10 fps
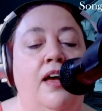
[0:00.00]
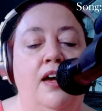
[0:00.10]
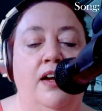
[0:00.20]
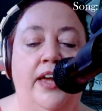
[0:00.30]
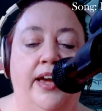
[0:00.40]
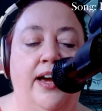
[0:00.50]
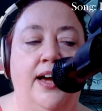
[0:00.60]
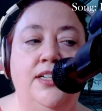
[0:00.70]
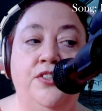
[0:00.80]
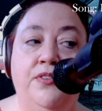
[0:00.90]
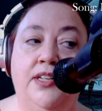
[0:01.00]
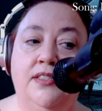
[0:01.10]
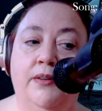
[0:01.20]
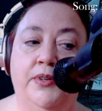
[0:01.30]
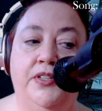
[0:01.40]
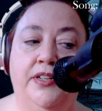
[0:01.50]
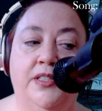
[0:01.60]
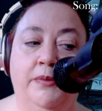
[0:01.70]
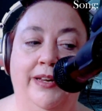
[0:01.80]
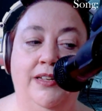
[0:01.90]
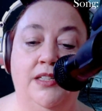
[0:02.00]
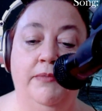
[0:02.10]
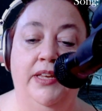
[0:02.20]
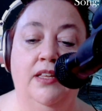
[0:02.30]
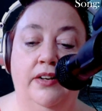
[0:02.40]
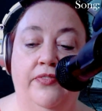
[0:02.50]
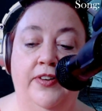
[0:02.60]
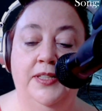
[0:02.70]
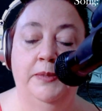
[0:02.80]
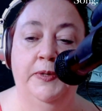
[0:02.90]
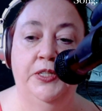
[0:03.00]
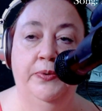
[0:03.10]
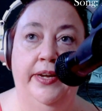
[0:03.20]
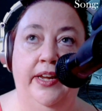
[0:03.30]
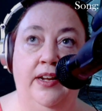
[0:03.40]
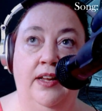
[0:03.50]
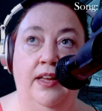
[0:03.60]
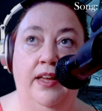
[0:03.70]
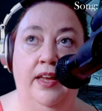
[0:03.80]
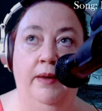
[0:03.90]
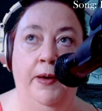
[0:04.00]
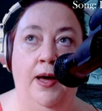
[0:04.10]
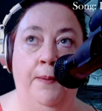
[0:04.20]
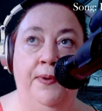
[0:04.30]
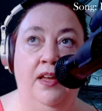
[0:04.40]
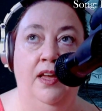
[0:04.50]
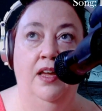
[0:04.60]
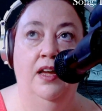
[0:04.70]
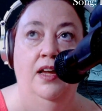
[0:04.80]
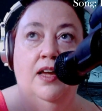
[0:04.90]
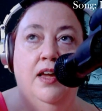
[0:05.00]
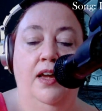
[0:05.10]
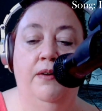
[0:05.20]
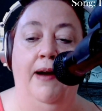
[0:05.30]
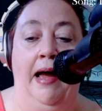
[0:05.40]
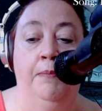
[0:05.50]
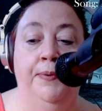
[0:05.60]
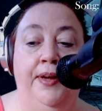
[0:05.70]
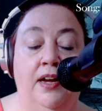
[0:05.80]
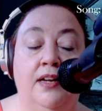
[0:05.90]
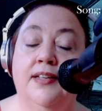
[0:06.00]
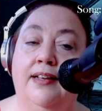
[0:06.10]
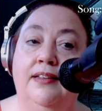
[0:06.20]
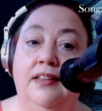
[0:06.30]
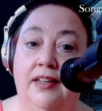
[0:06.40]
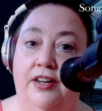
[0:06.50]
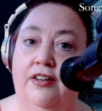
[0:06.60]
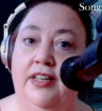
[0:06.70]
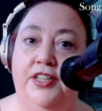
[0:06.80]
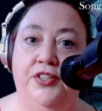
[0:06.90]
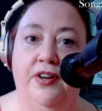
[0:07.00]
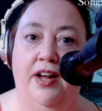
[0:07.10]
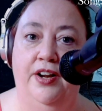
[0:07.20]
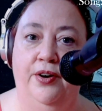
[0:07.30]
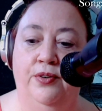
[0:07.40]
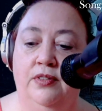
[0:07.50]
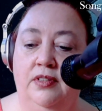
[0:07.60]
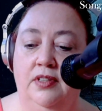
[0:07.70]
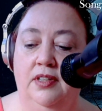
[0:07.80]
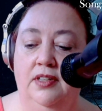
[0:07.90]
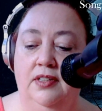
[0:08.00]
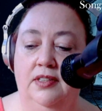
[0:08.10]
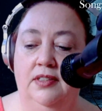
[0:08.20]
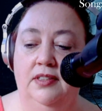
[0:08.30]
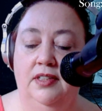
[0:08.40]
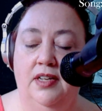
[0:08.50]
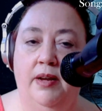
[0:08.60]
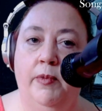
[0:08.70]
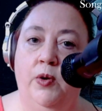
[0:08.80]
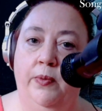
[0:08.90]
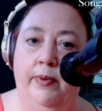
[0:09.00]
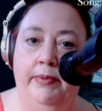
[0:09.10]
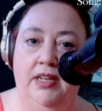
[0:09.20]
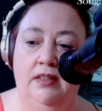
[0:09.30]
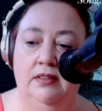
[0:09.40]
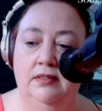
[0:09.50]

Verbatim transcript: Okay, I do need someone to explain to me the difference between hip hop and rap because I literally do not know. I'm an old woman.